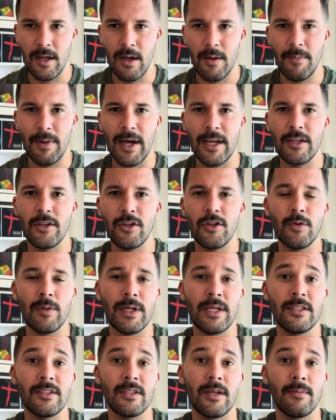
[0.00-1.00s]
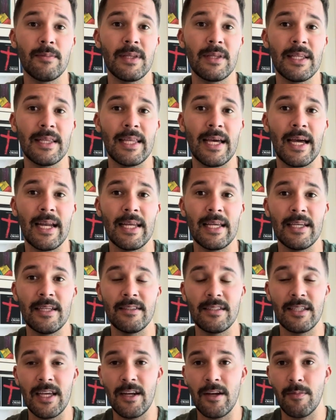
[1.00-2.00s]
by doing something that is
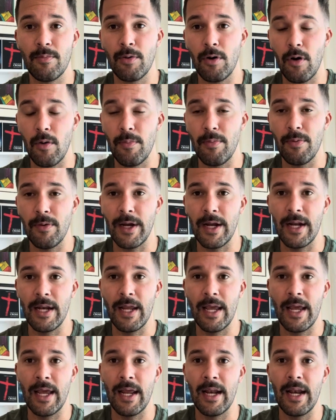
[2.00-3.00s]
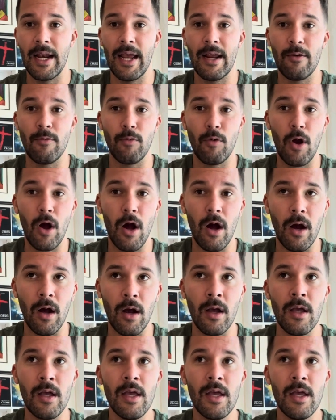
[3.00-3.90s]
inappropriate and, and wrong.